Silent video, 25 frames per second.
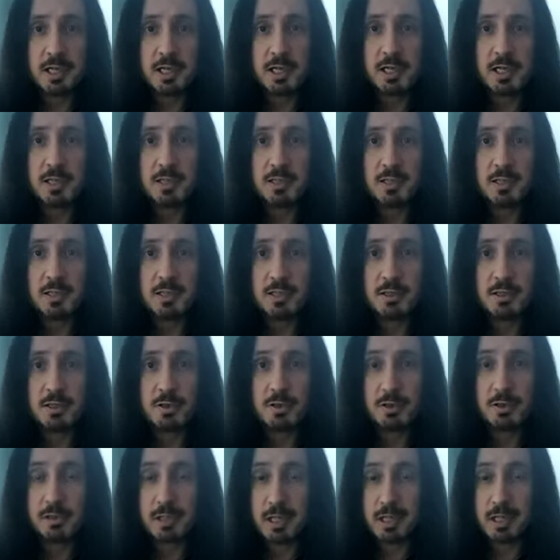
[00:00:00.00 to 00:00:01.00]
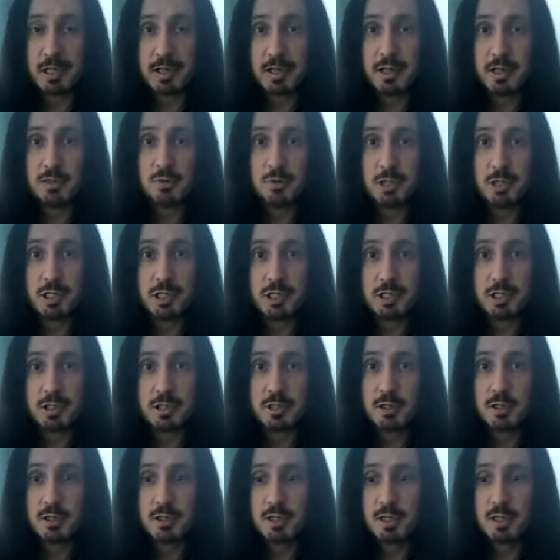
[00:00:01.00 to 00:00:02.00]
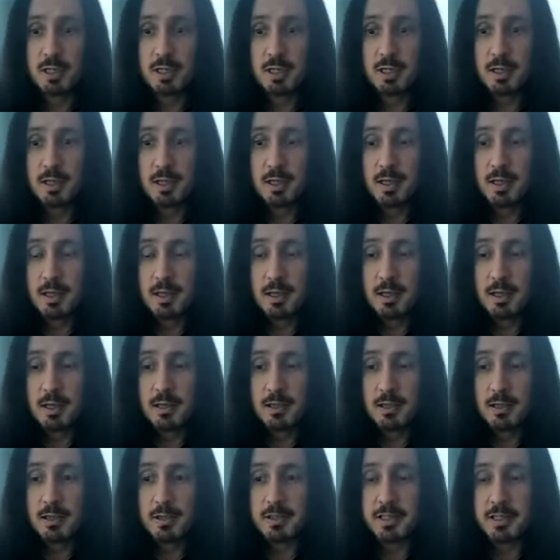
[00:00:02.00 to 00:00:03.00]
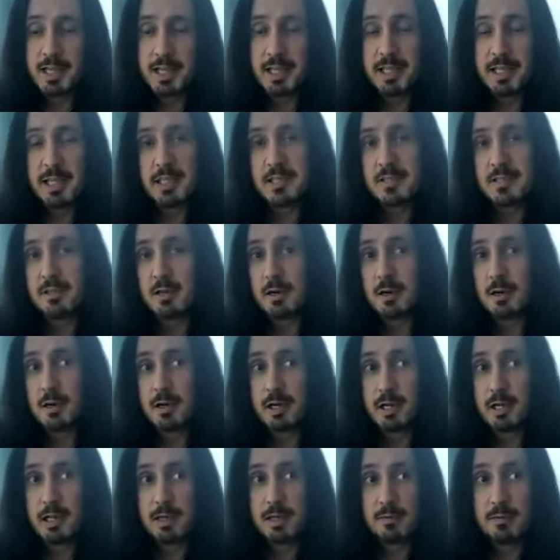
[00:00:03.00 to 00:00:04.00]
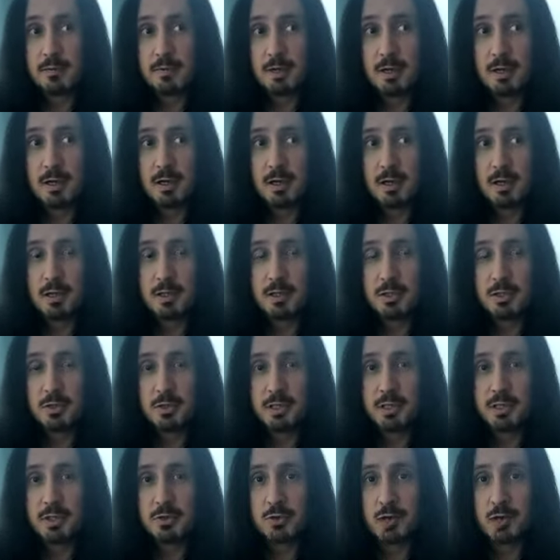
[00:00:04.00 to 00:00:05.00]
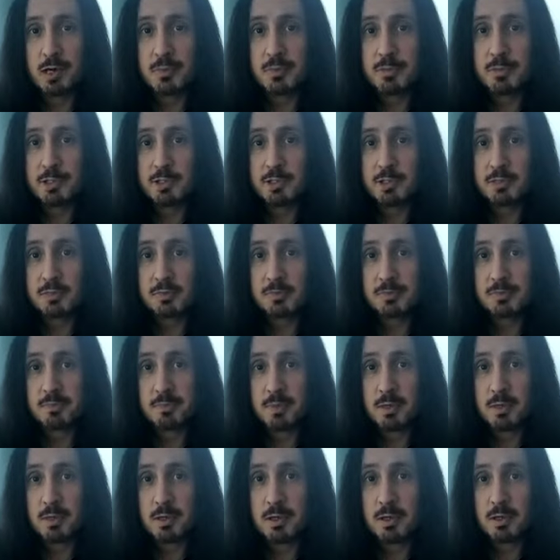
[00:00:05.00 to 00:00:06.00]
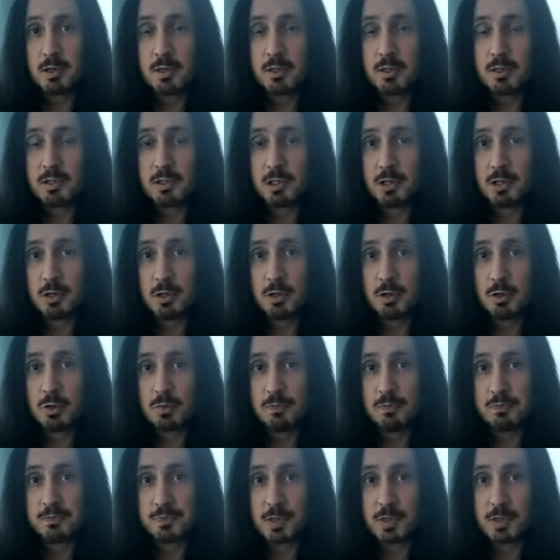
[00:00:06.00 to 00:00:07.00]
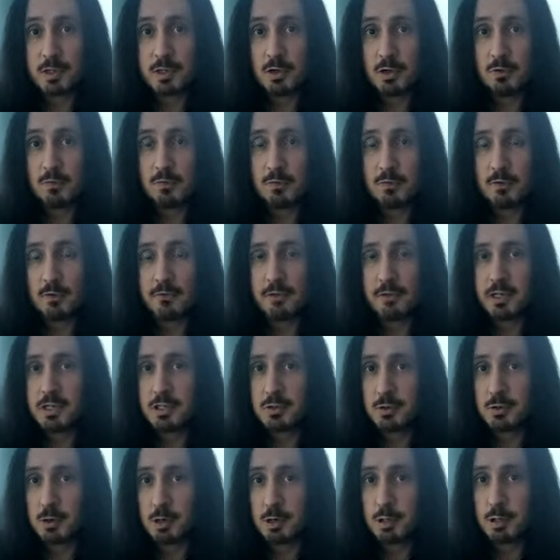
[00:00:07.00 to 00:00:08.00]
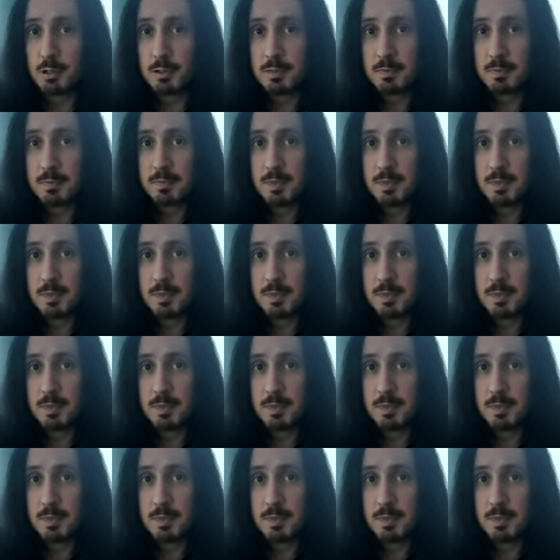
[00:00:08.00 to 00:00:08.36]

and currently Nightwish. There's Heikki Saari doing drums, also known for Fintroll.